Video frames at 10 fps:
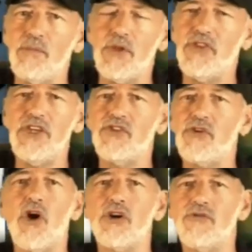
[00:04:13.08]
But these
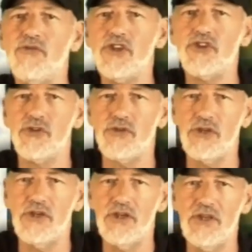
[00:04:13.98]
are artificial.
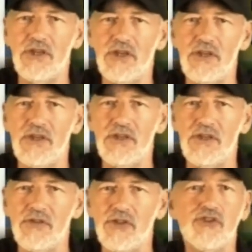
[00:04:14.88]

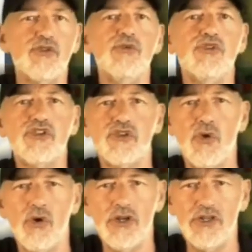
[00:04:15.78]
The true
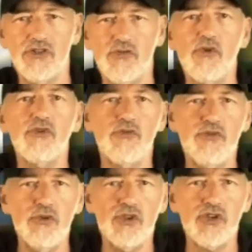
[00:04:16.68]
storage for the
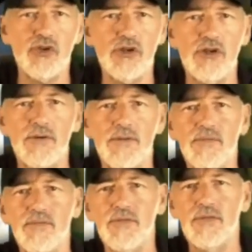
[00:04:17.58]
future
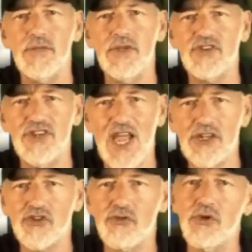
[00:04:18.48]
is
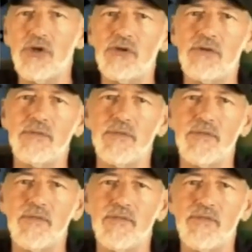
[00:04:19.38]
natural,
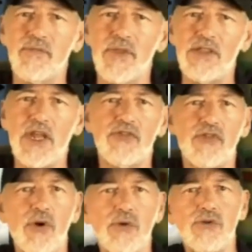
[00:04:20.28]
and that
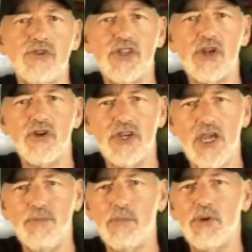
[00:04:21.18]
those that are
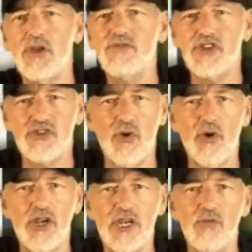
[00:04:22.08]
capable of
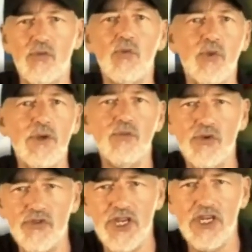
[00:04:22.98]
storing what we
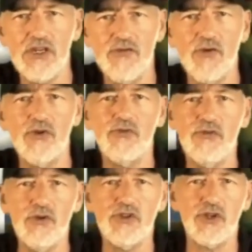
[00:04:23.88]
will need for the
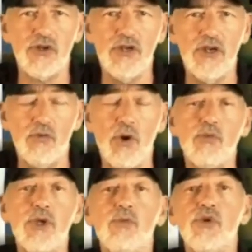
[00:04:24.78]
future,
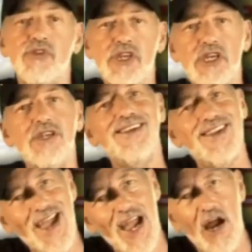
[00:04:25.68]
what we will need
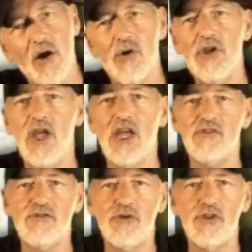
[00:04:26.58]
now
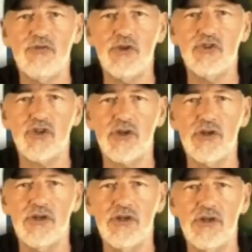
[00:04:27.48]
and for the future,